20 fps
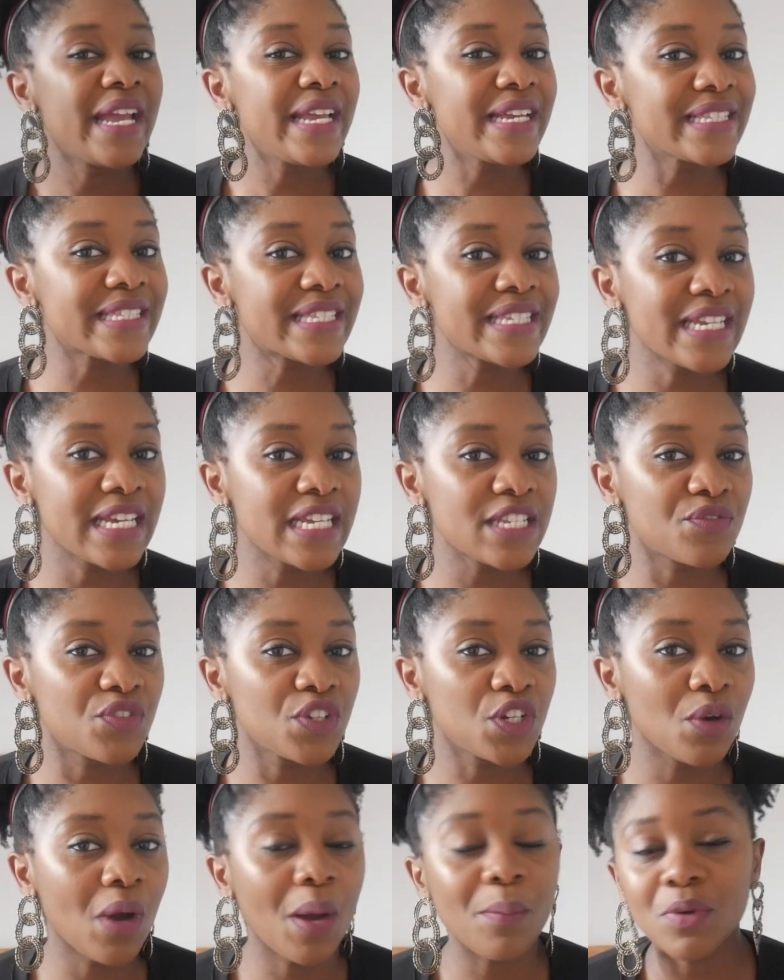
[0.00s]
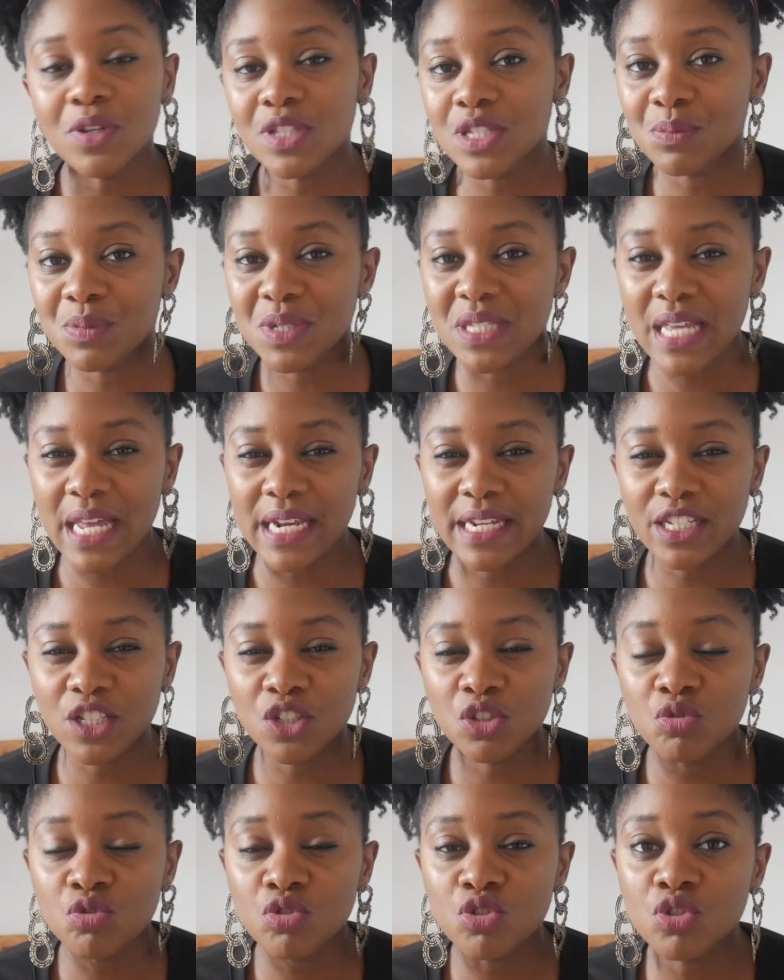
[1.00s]
In today's video, I'm going to be telling
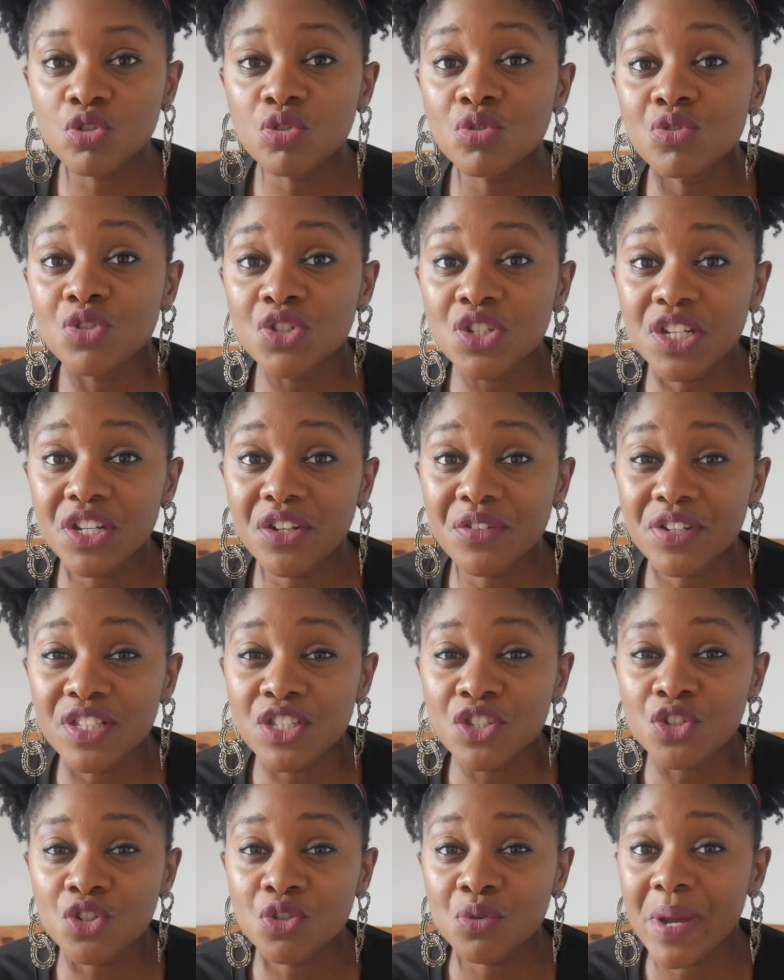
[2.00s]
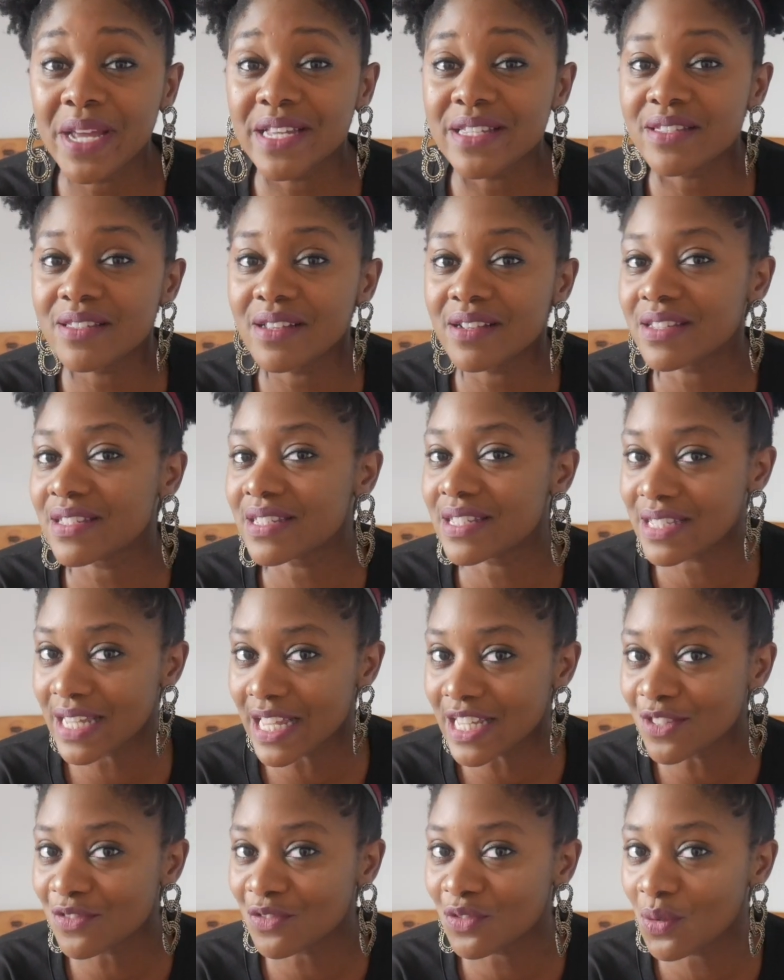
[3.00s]
you two secrets to a
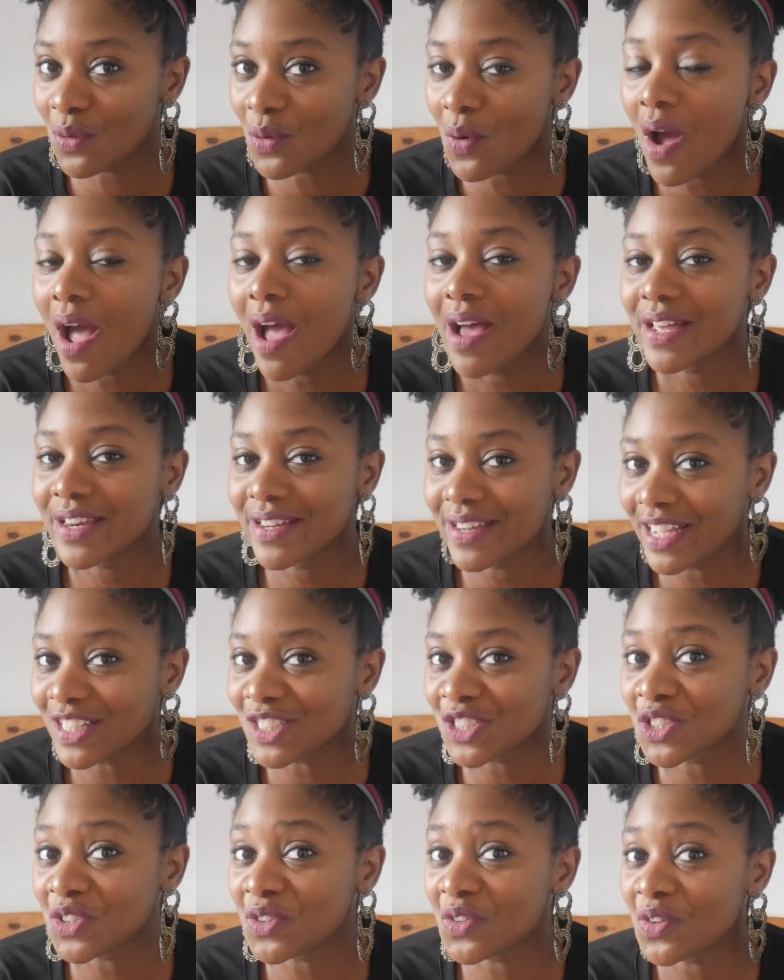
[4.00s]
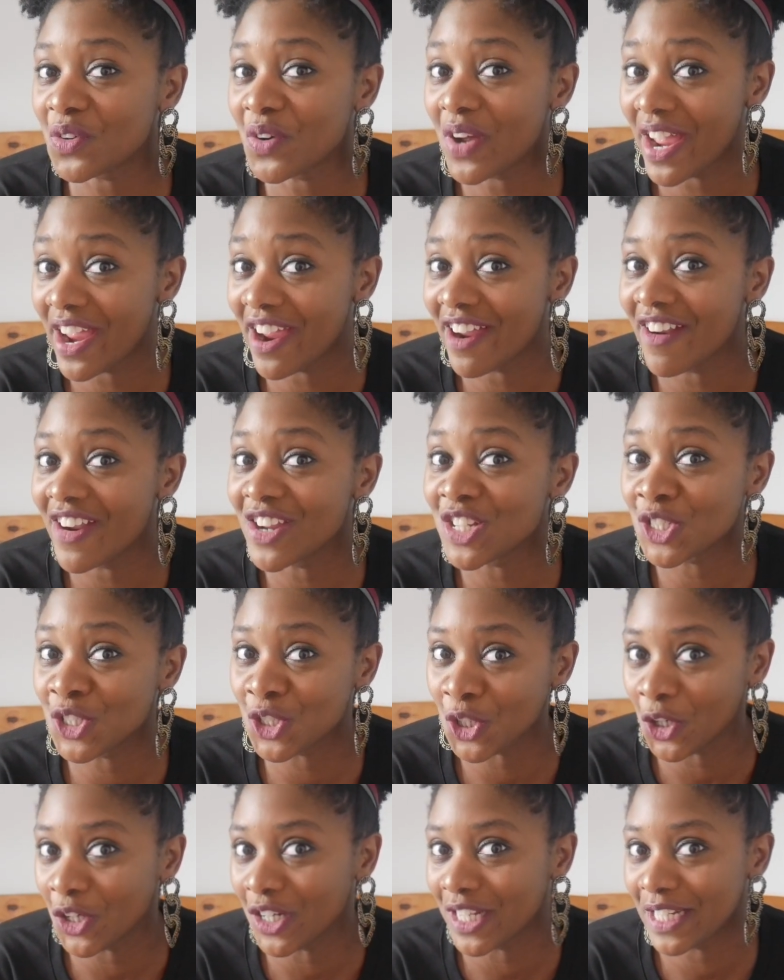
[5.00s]
successful natural hair
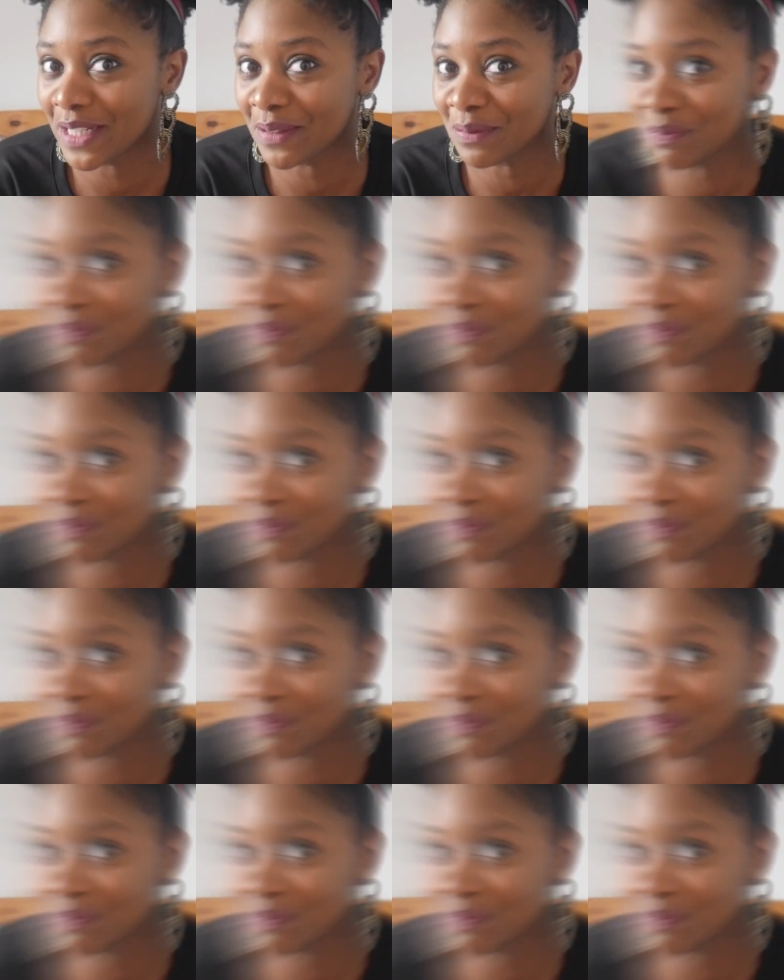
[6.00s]
journey.